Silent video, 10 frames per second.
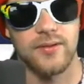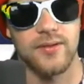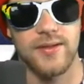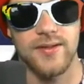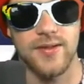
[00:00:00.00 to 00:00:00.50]

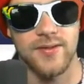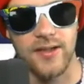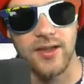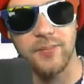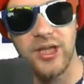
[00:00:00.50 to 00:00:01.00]
he's just
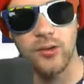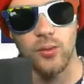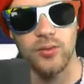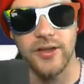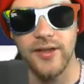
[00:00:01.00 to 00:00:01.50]
like a big
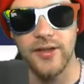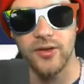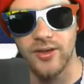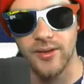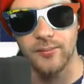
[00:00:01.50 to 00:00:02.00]
old
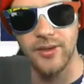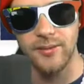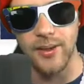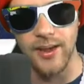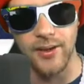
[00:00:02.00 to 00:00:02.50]
heater, like a
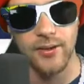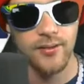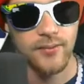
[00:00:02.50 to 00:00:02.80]
big bear.